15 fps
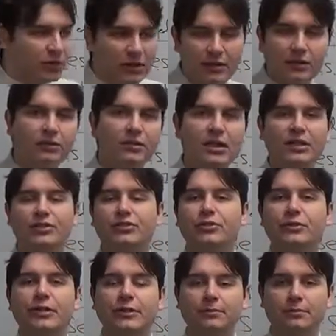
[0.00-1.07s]
look a little
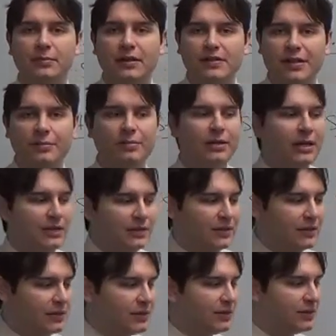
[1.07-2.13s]
clustery at some
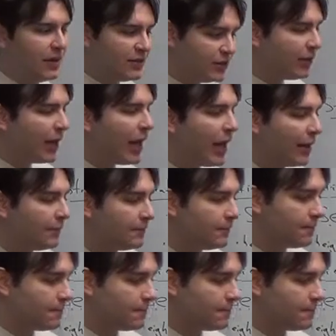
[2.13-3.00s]
places. That's okay.